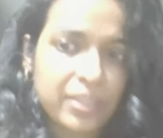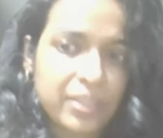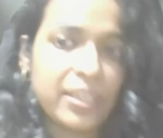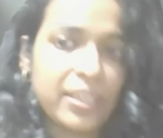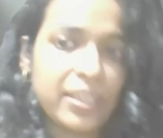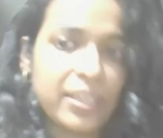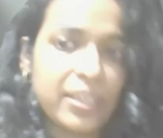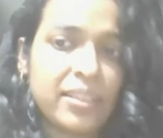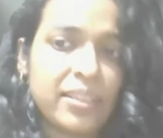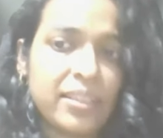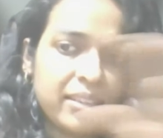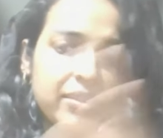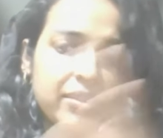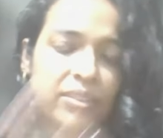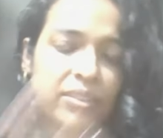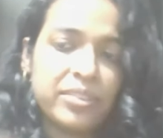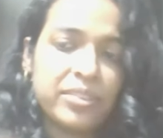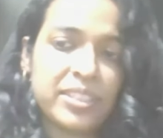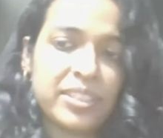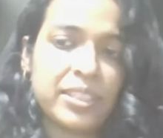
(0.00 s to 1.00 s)
Again, there are
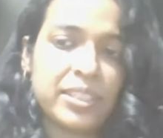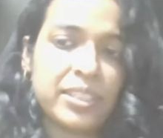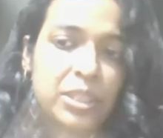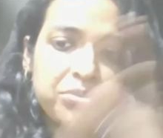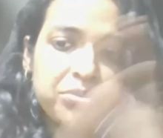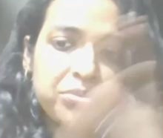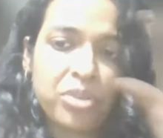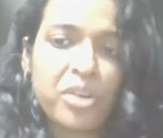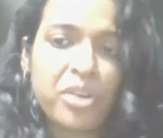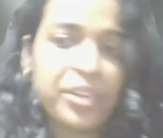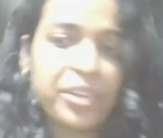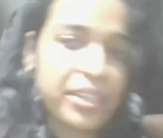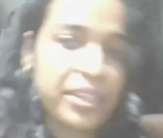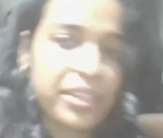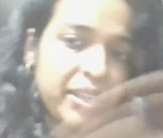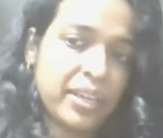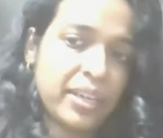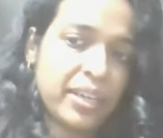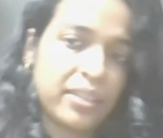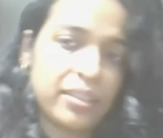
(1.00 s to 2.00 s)
research for
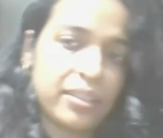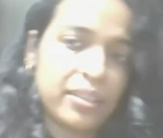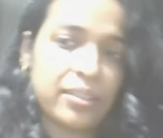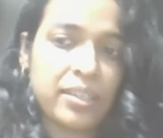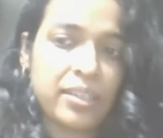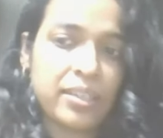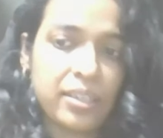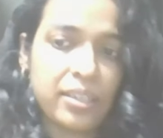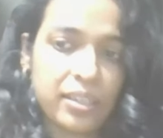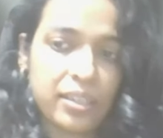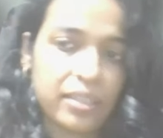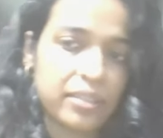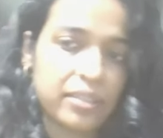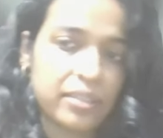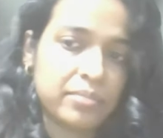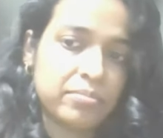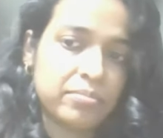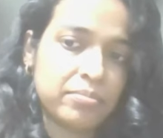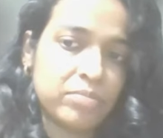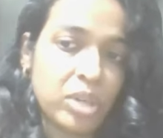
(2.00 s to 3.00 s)
it and uh,
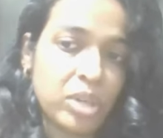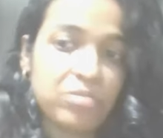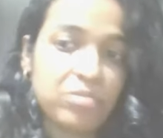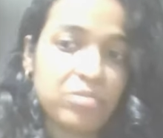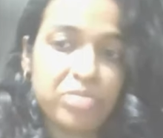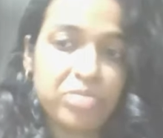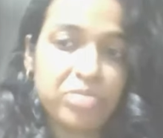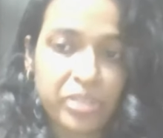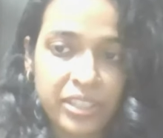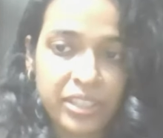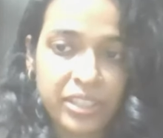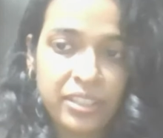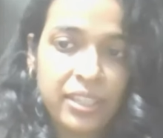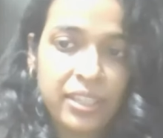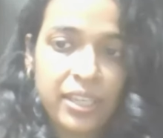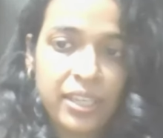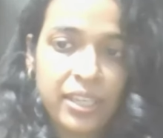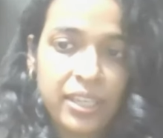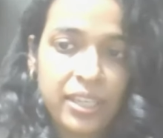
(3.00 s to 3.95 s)
not for it.